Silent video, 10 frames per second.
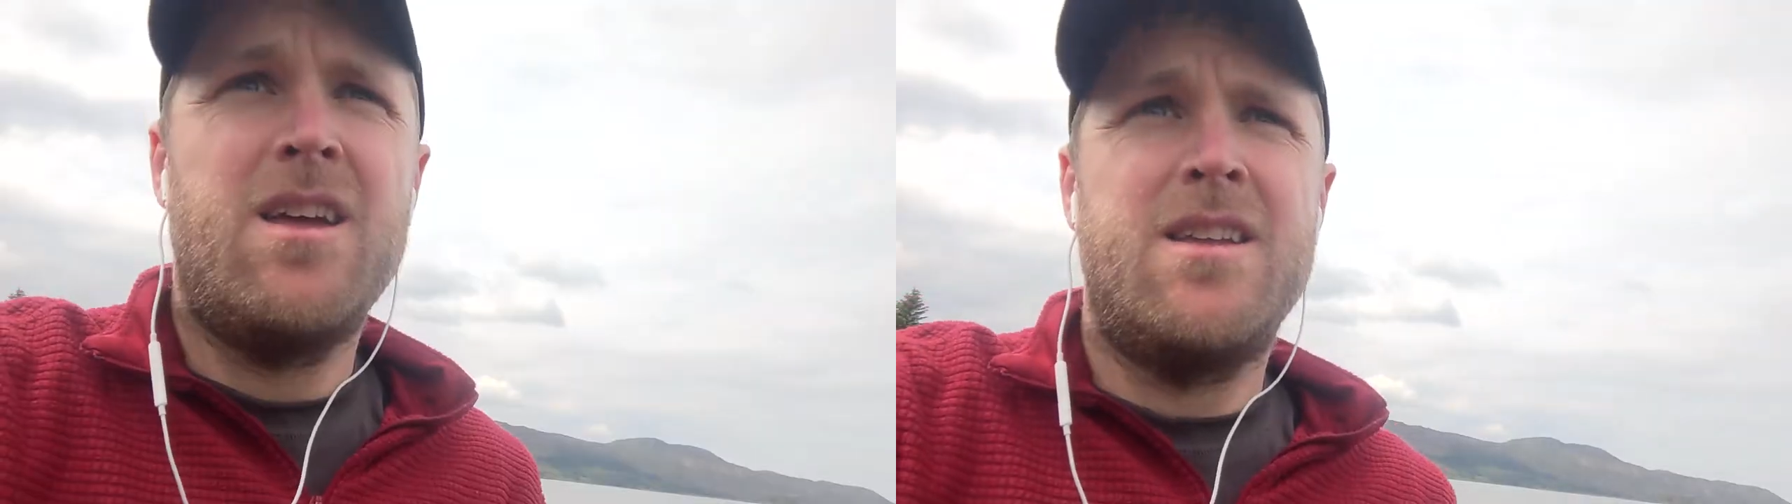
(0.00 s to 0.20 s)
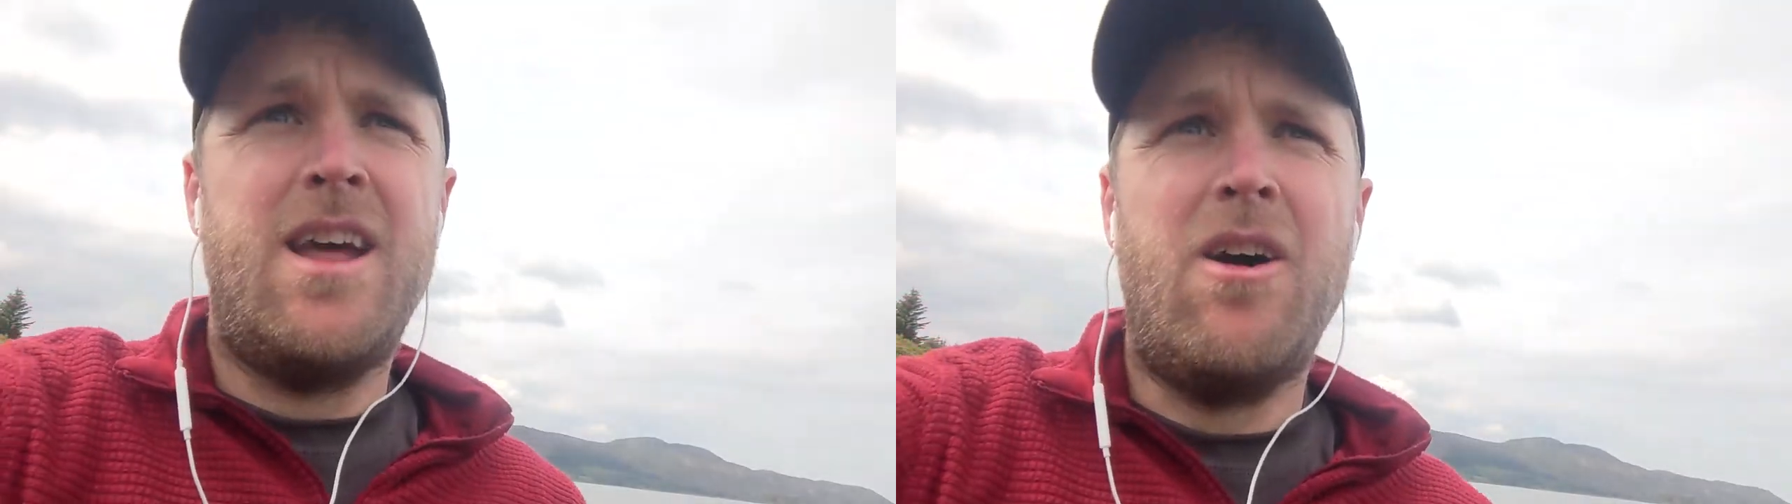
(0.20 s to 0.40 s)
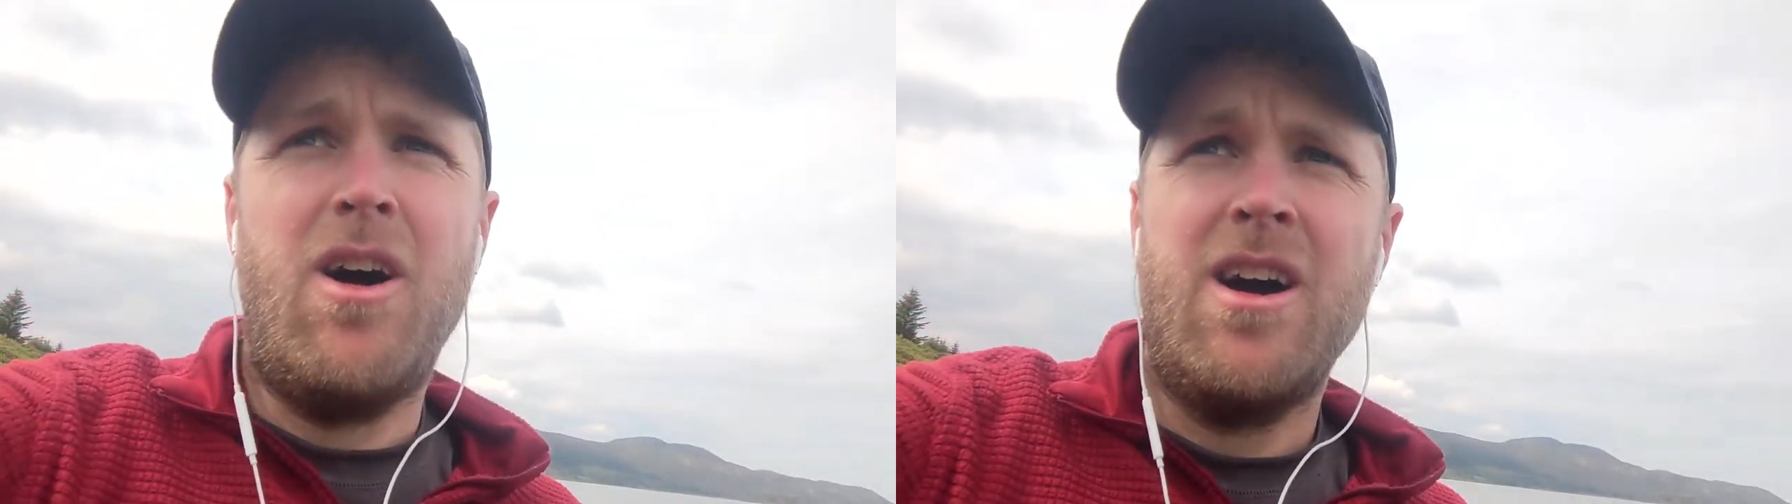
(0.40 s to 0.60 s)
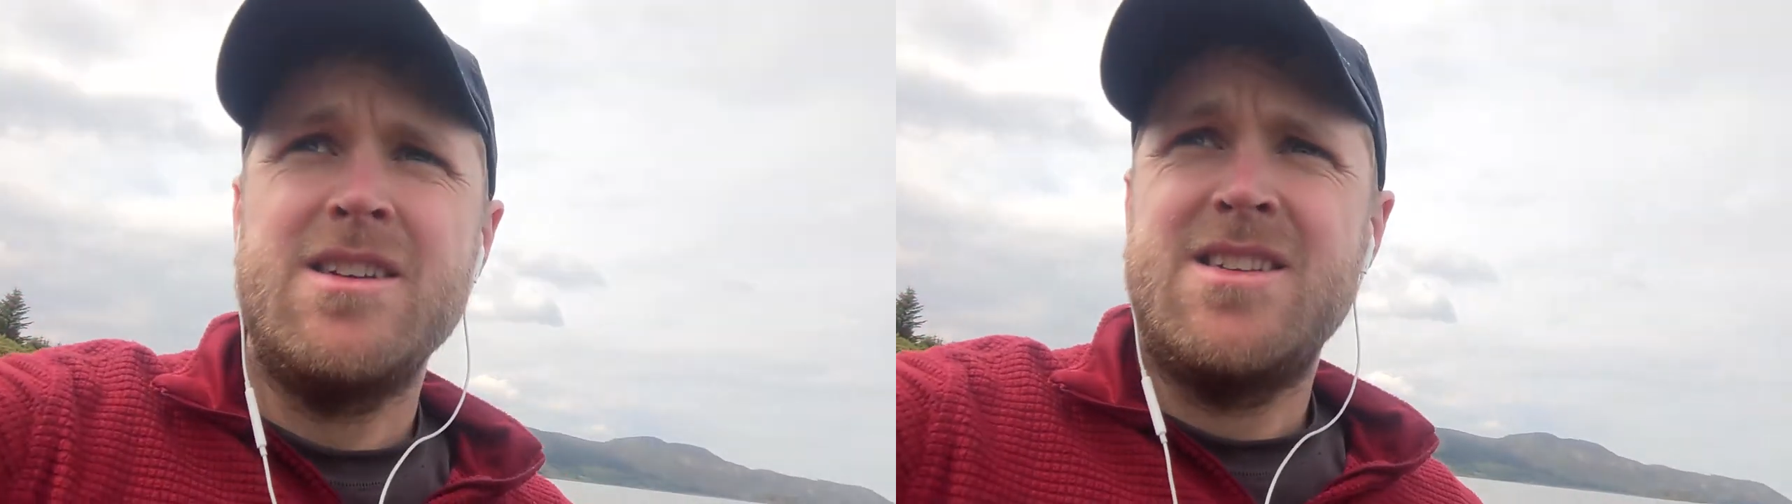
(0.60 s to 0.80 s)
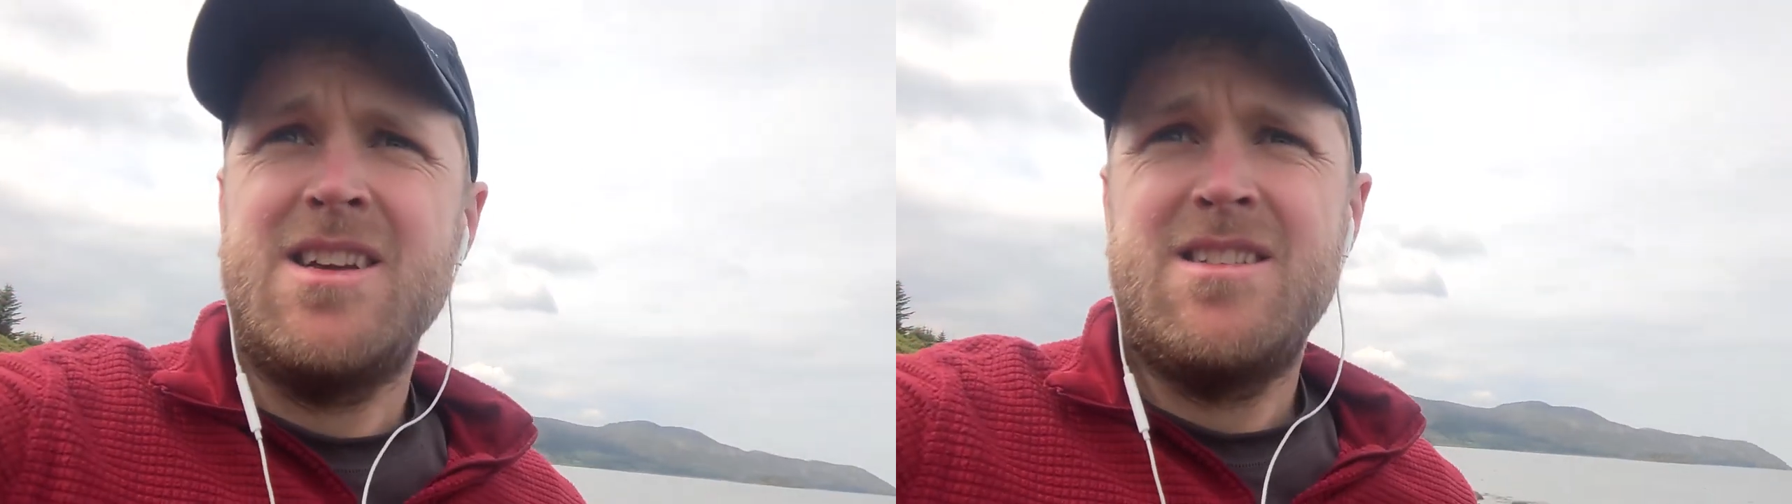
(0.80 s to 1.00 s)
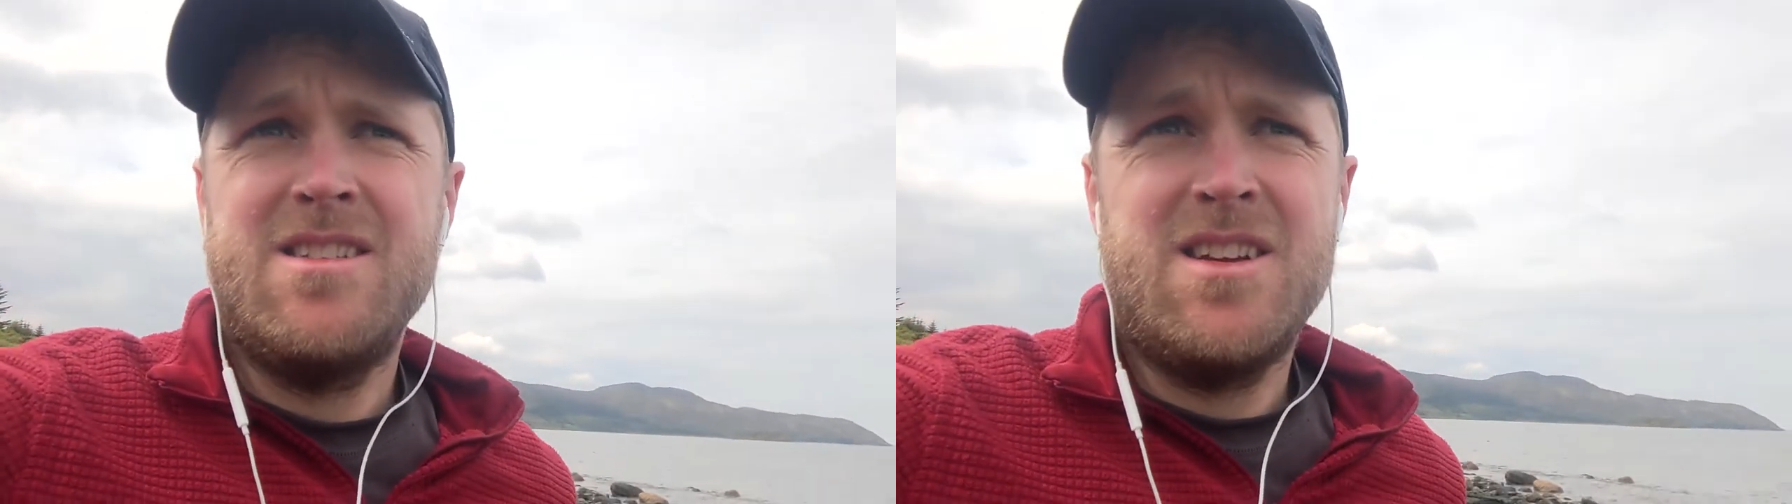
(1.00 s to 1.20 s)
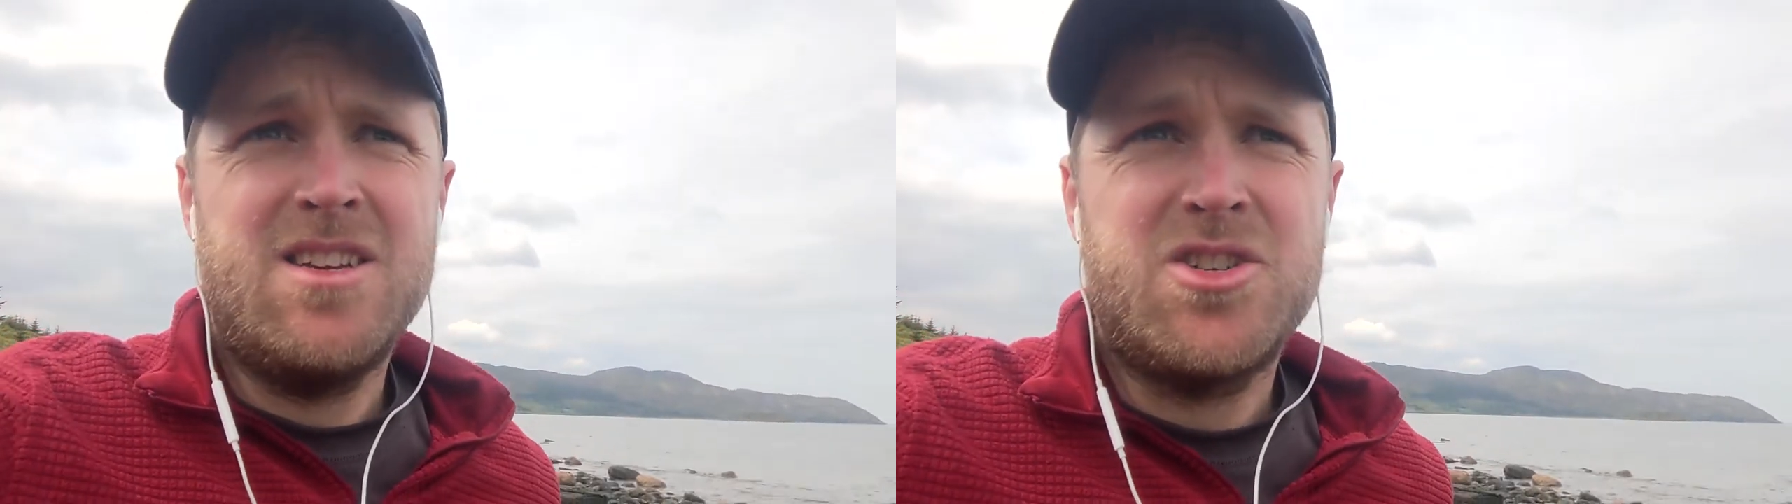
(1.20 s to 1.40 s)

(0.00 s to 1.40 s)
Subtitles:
Now, I did the